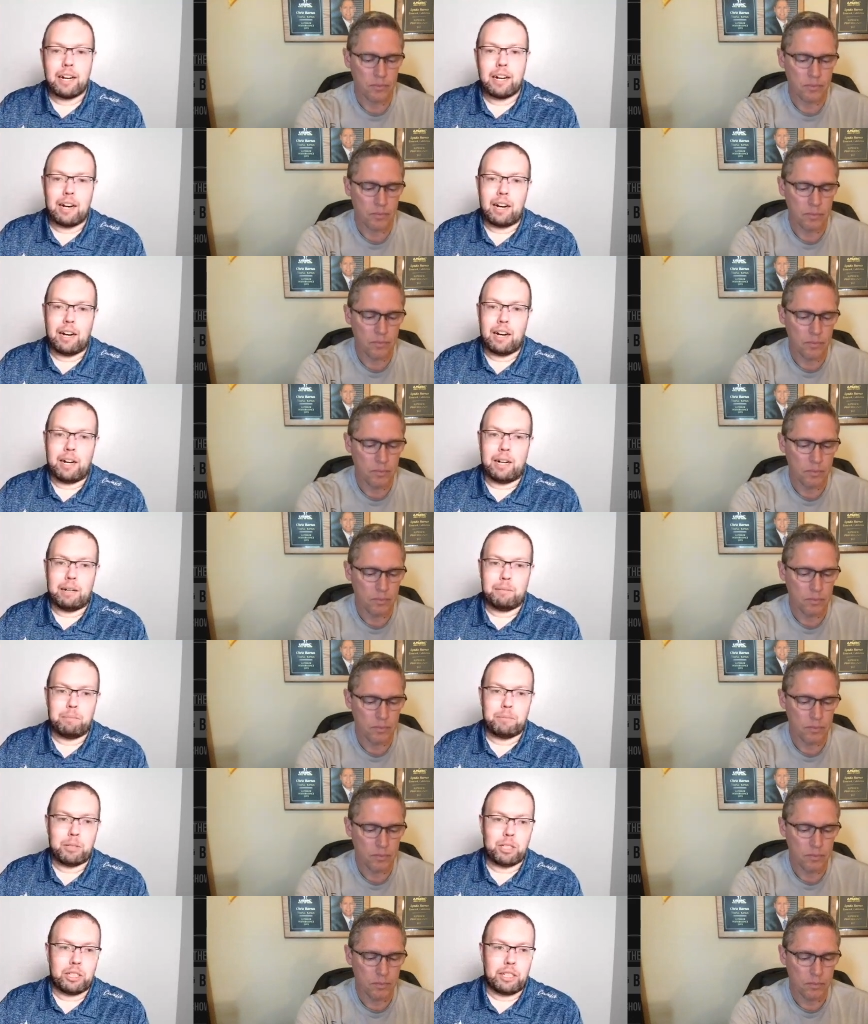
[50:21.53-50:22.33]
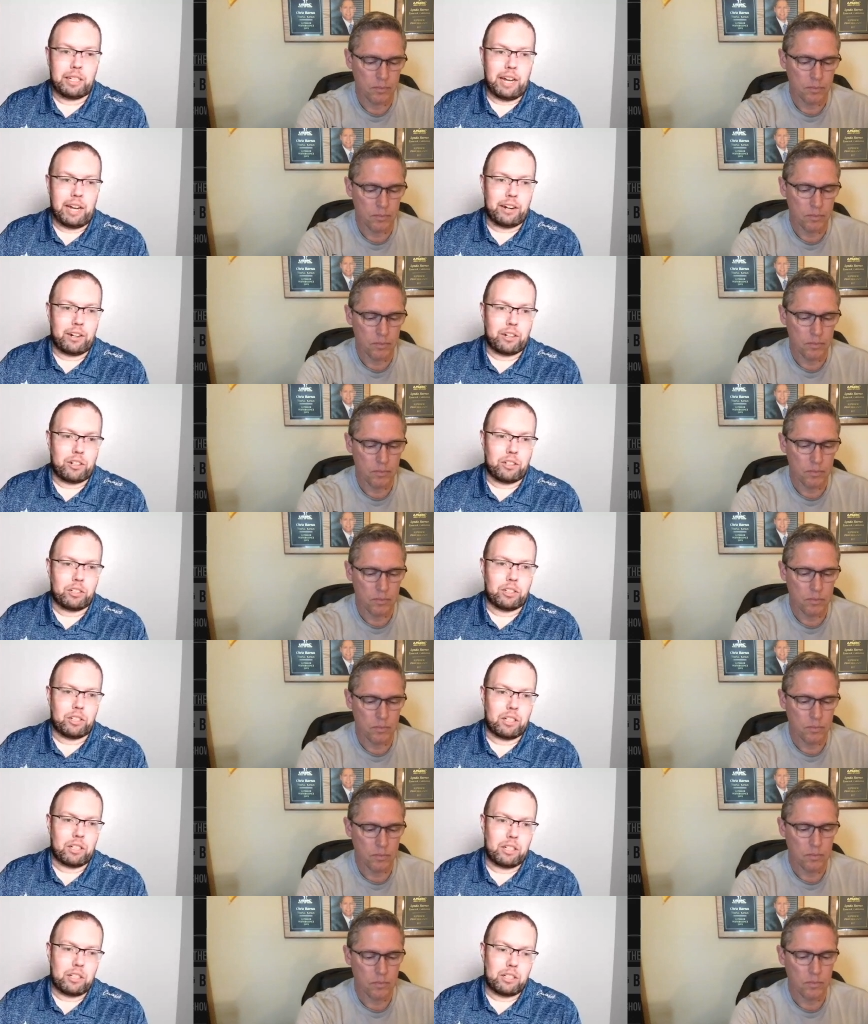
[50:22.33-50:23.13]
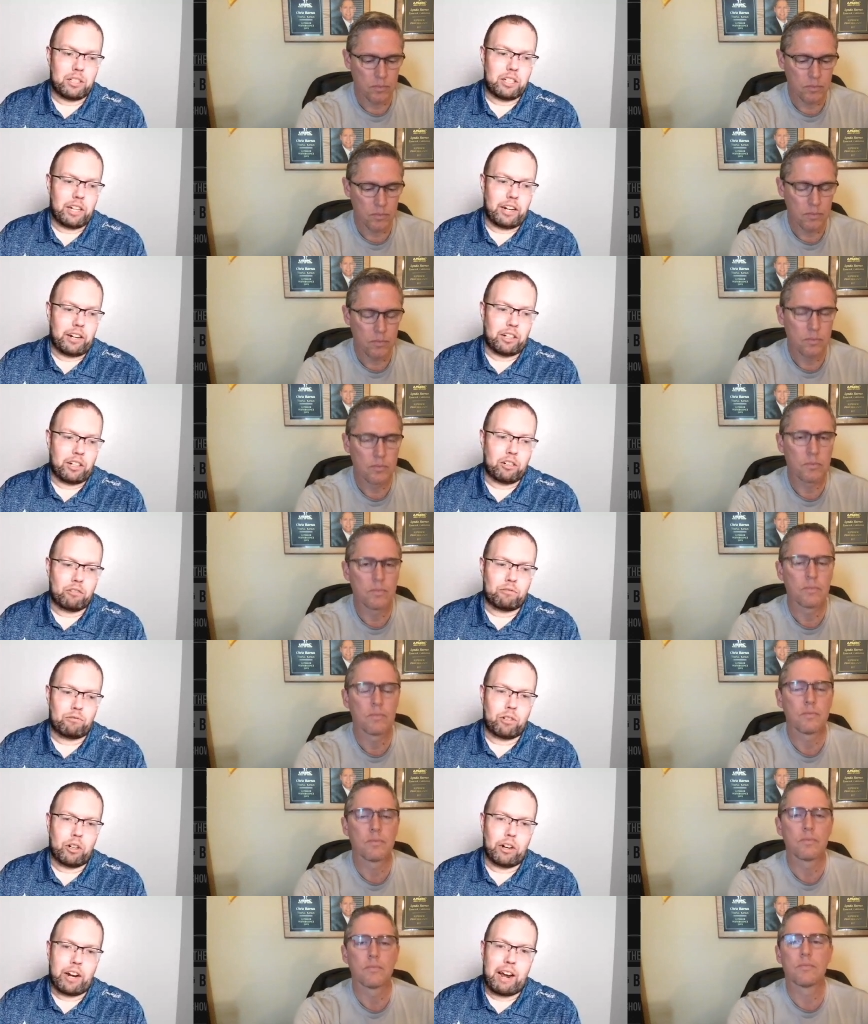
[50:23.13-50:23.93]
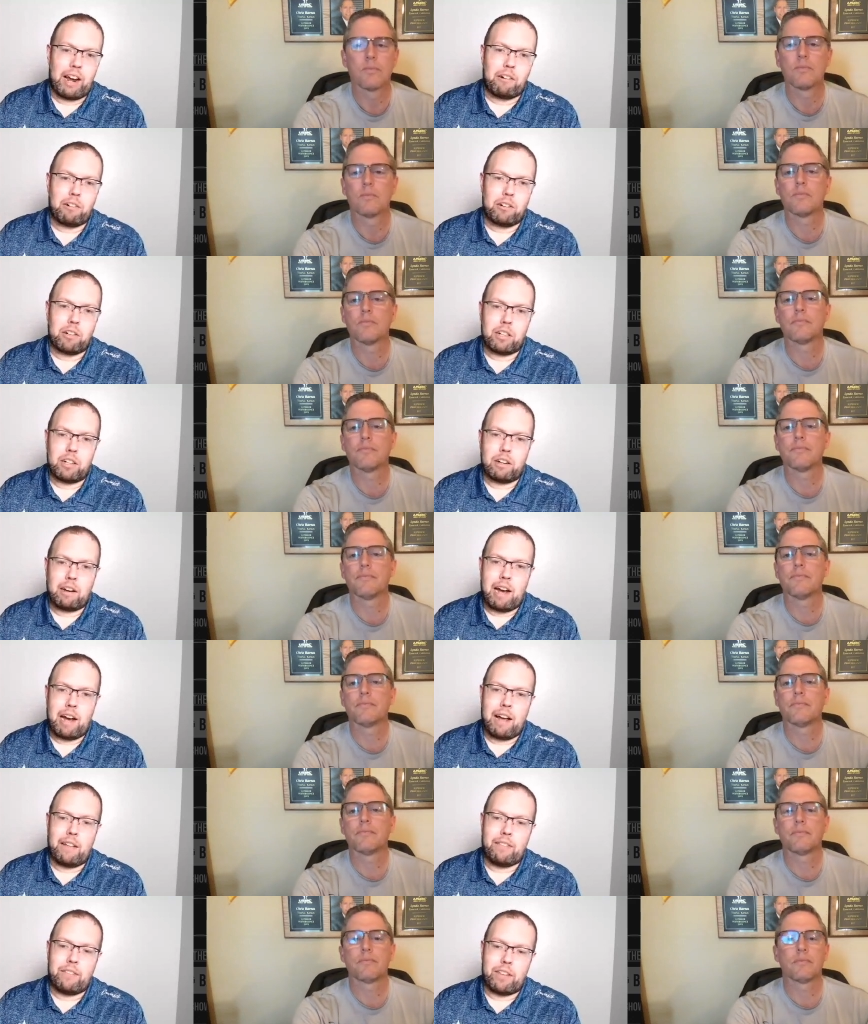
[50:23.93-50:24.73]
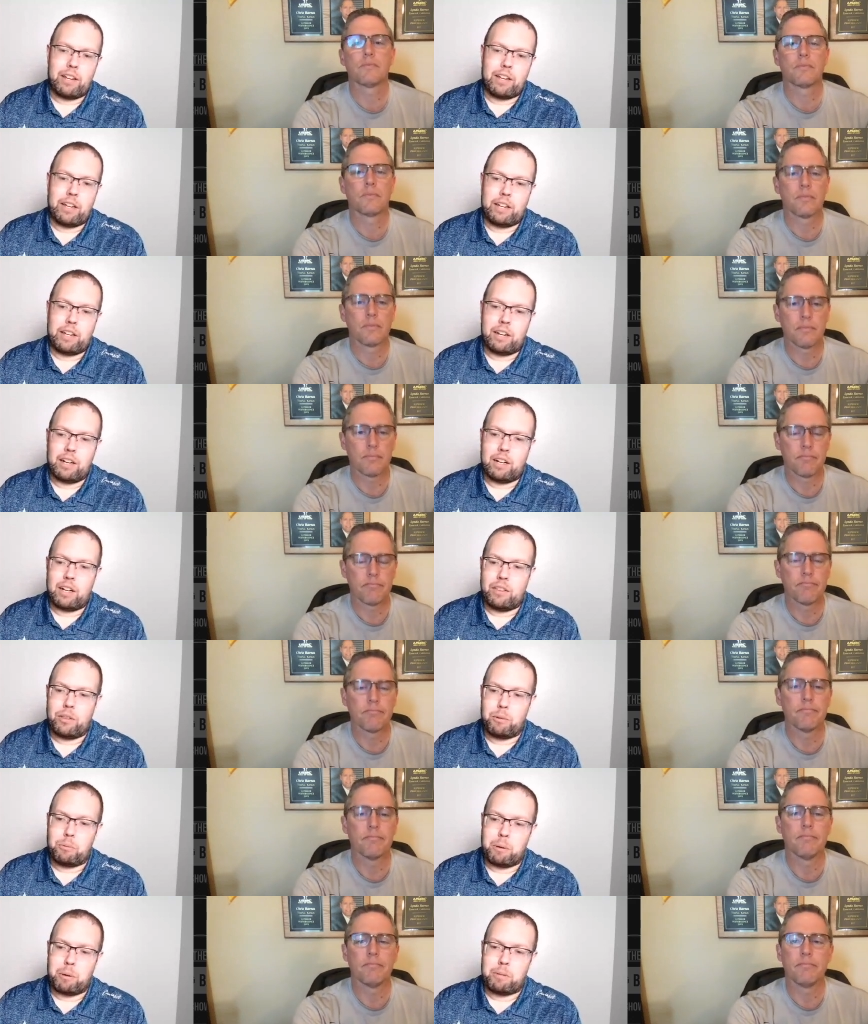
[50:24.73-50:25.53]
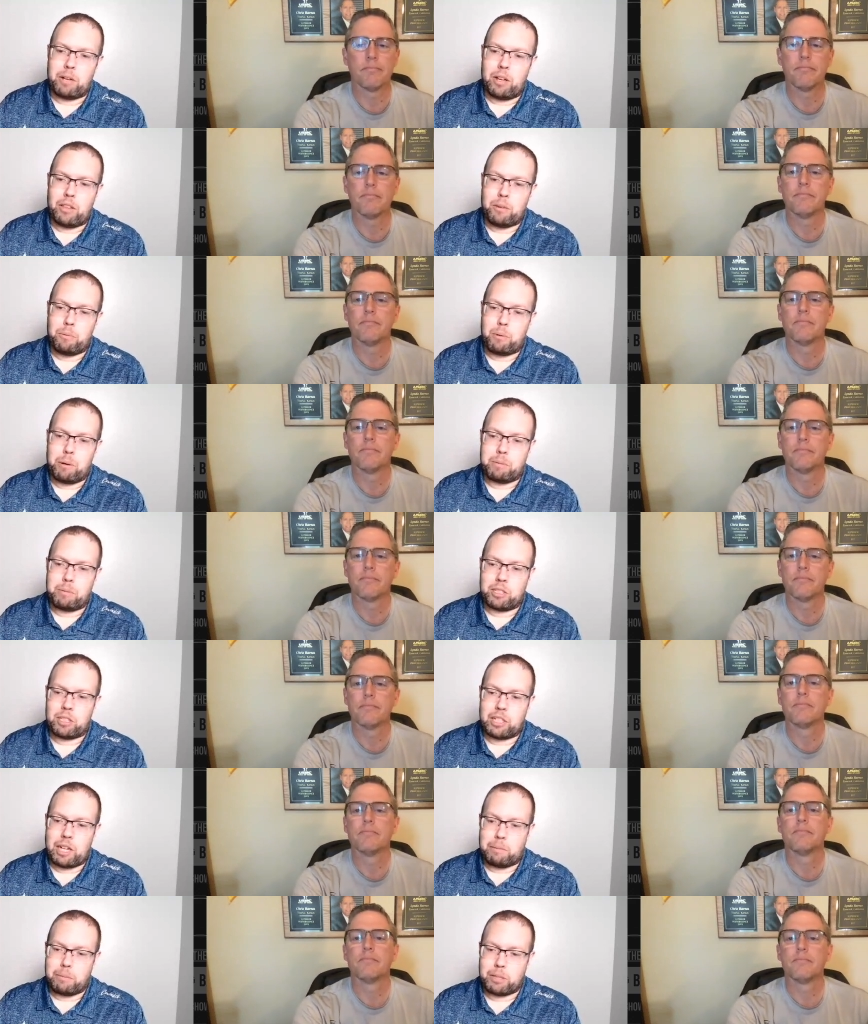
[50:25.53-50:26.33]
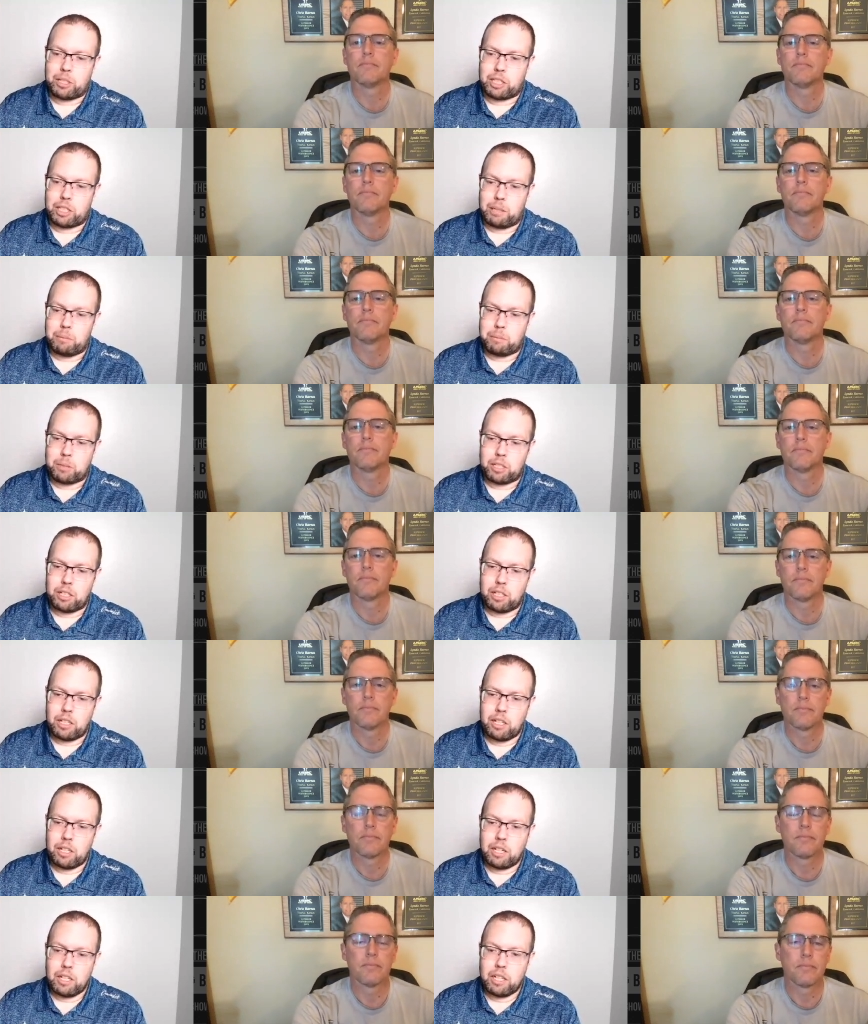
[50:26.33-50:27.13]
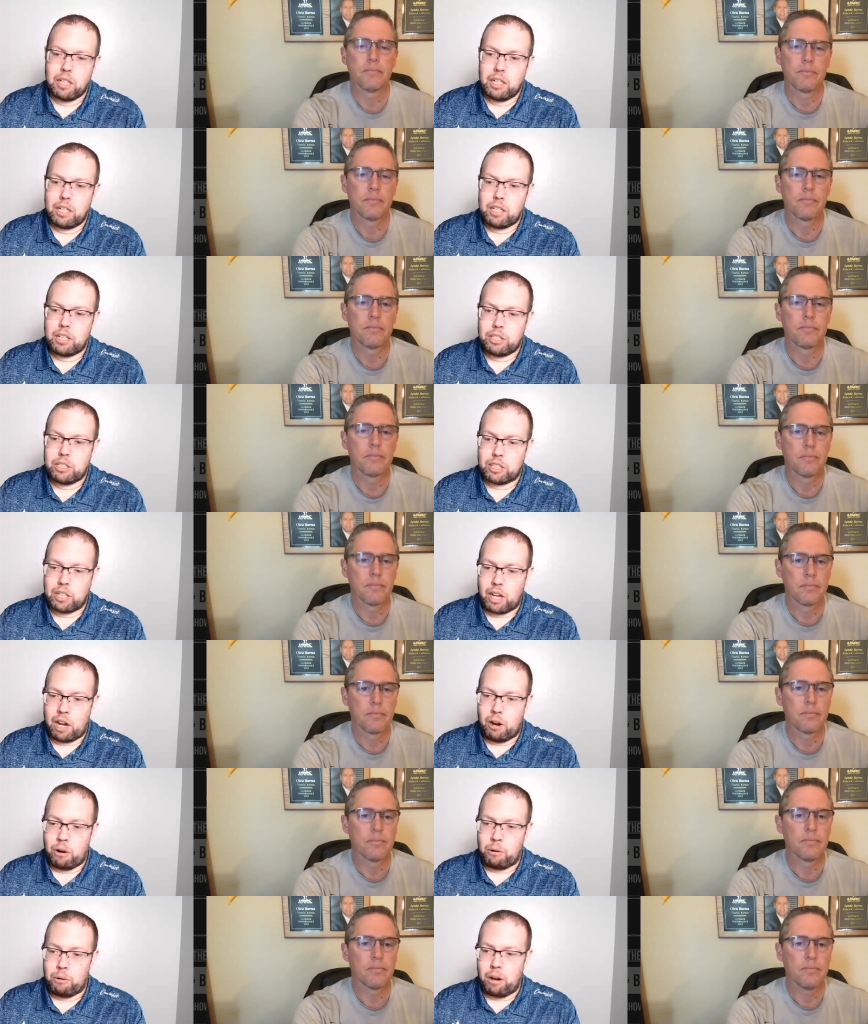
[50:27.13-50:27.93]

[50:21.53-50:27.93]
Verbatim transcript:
Speaker 1: Um, she had a good she had a good run out at the uh, at the women at the women's championships. So,